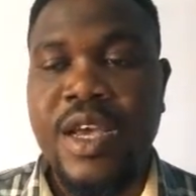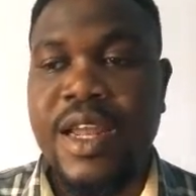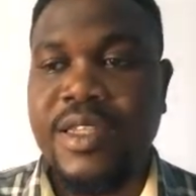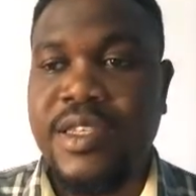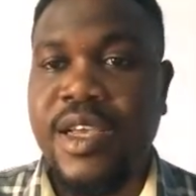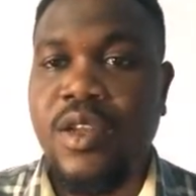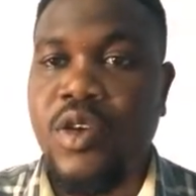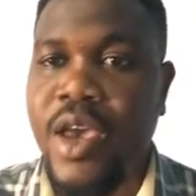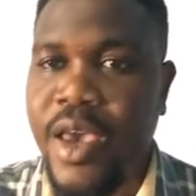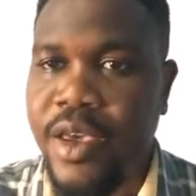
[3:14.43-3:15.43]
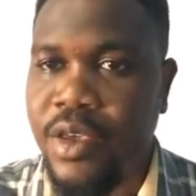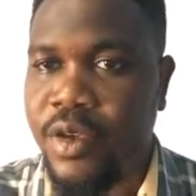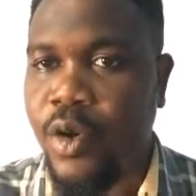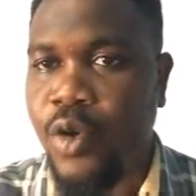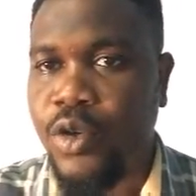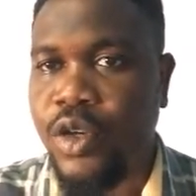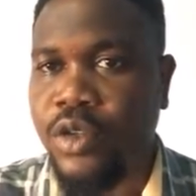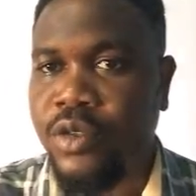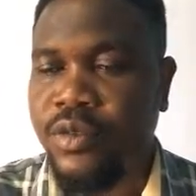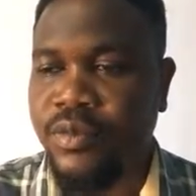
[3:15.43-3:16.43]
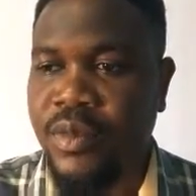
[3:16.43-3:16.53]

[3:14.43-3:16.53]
and I tell you, hey, hold on.